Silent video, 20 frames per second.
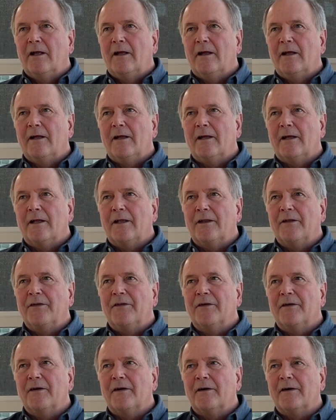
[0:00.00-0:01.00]
And
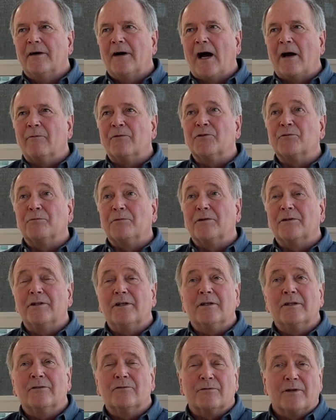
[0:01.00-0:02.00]
I was
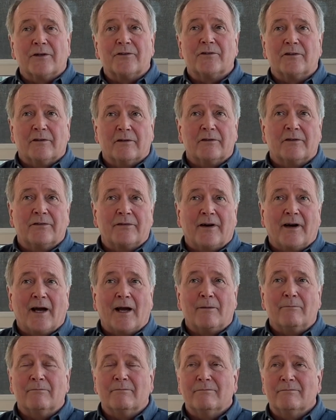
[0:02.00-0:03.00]
really interested at the
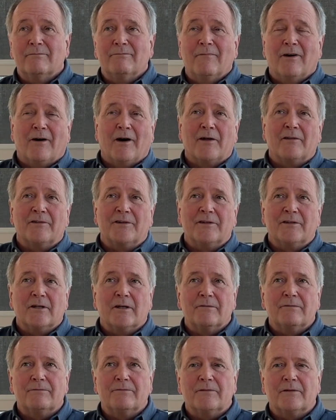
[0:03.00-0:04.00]
time, oddly
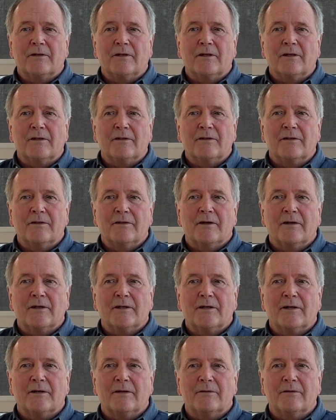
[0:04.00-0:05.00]
enough, in
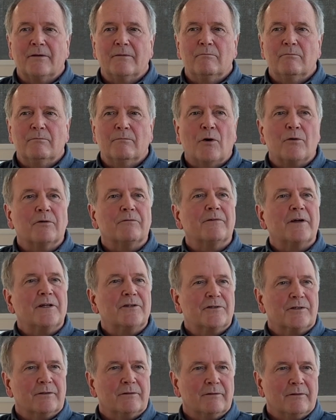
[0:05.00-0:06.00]

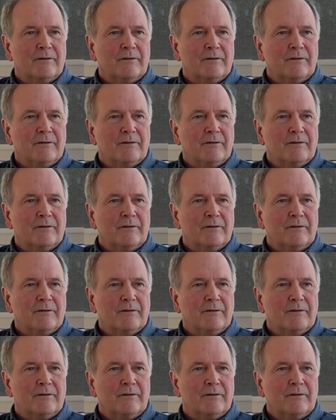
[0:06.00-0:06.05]
motivation.